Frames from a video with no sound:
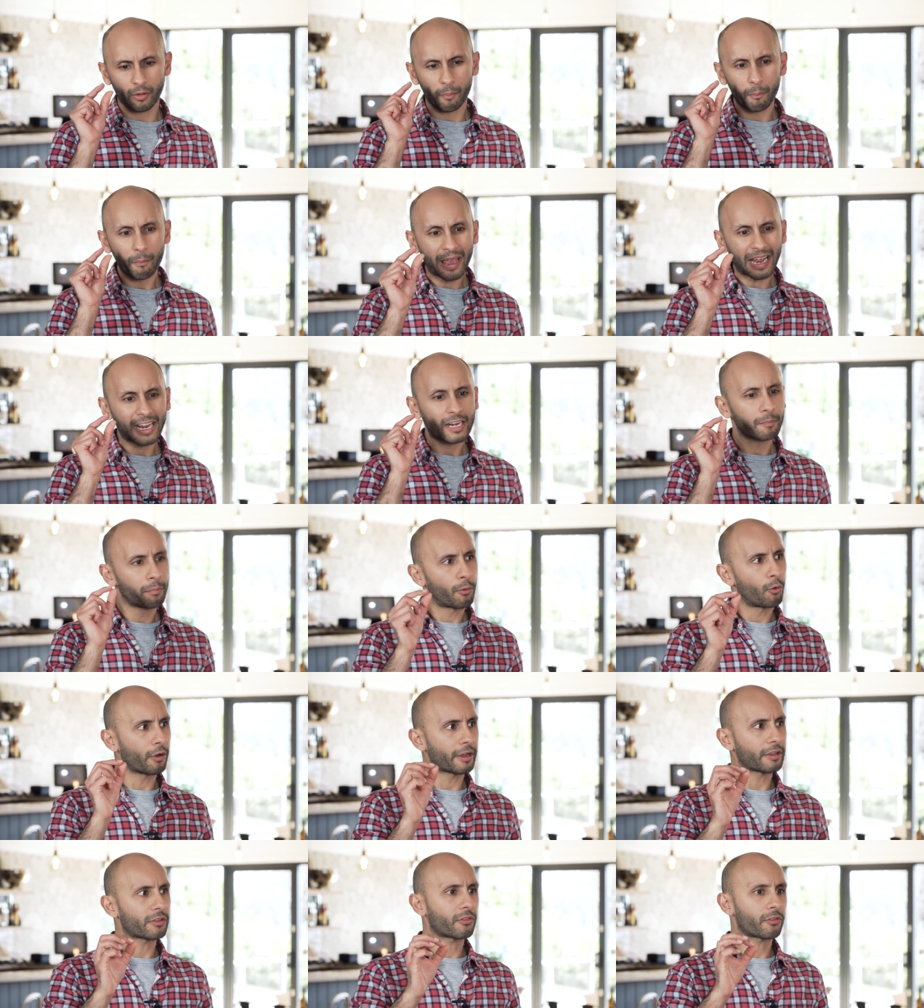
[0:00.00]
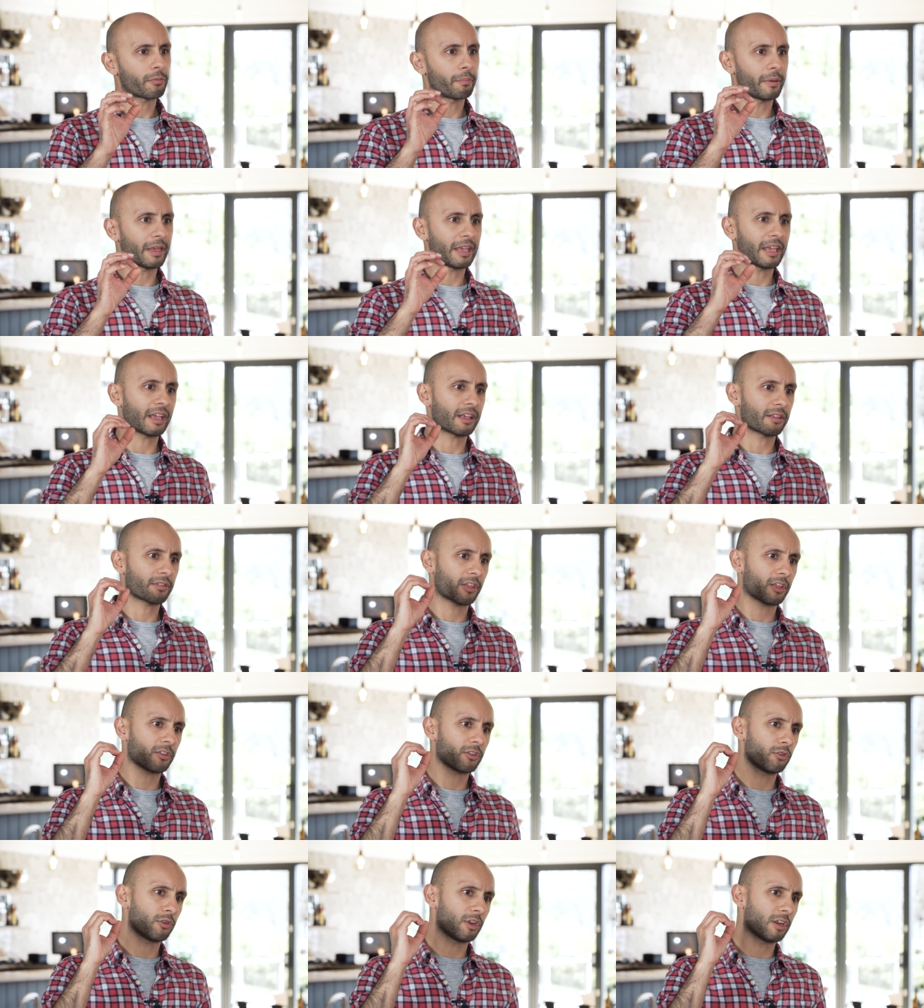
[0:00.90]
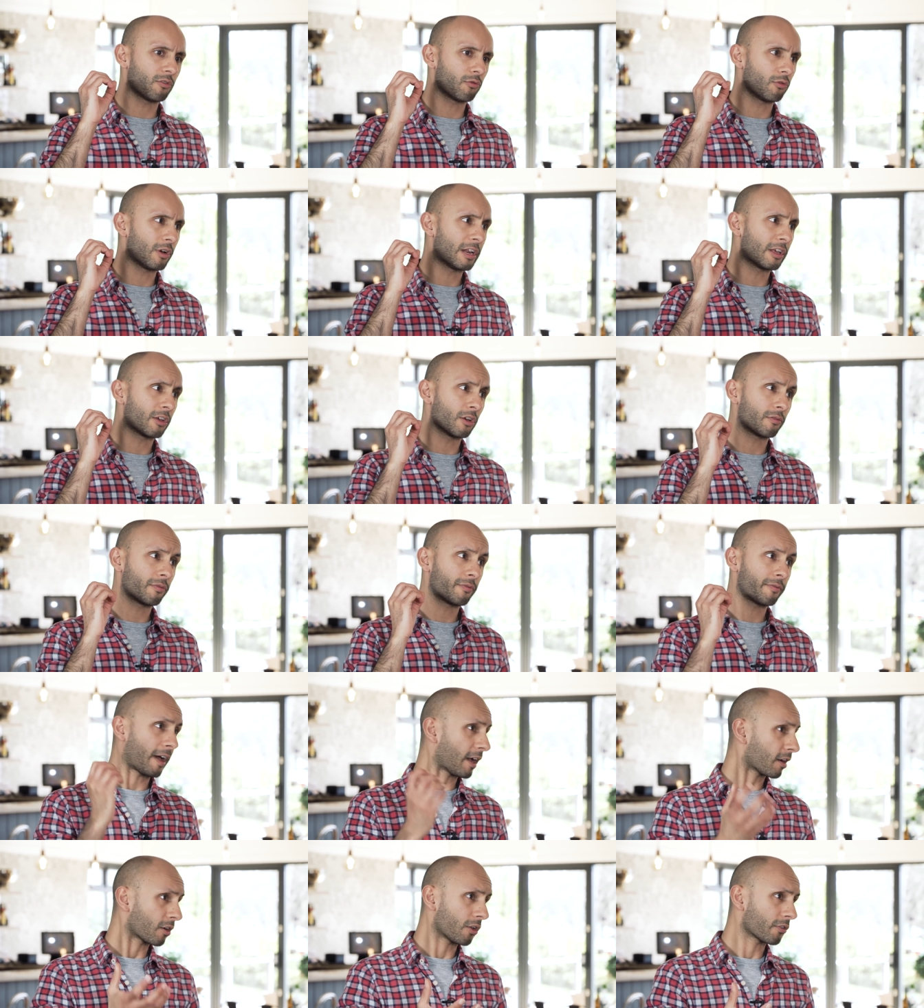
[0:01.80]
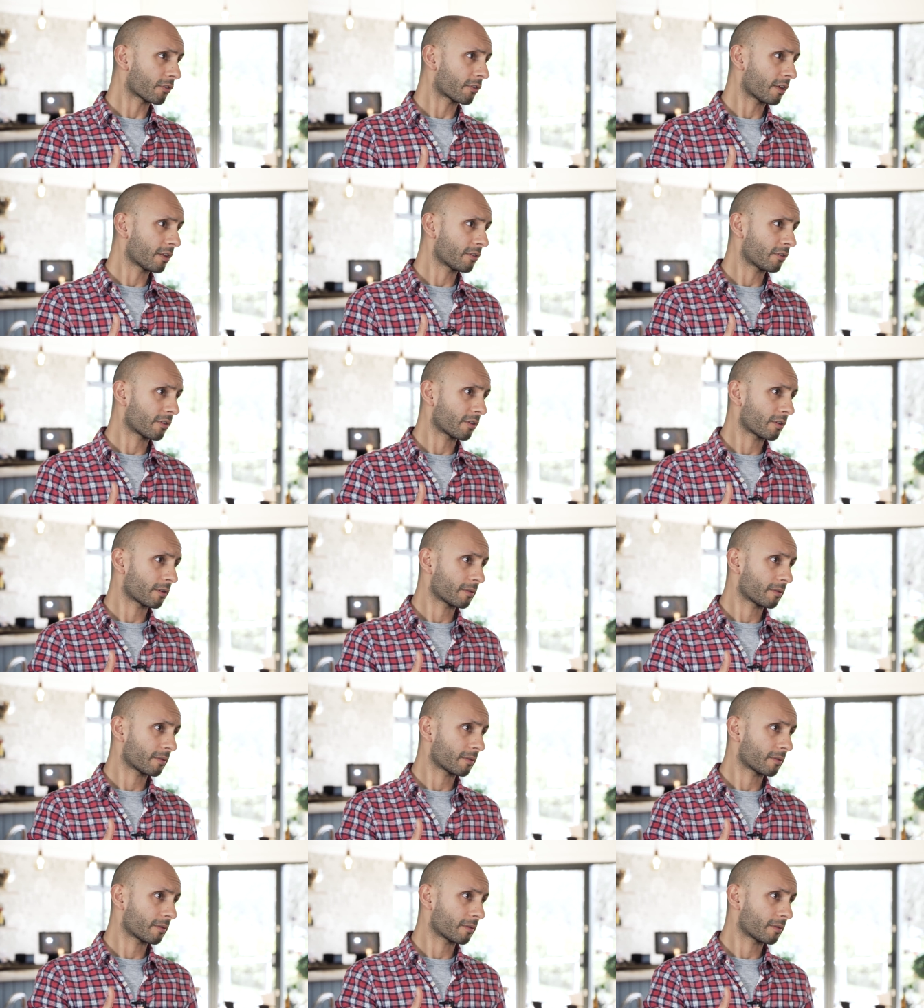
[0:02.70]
the main points being that you need really good fat content?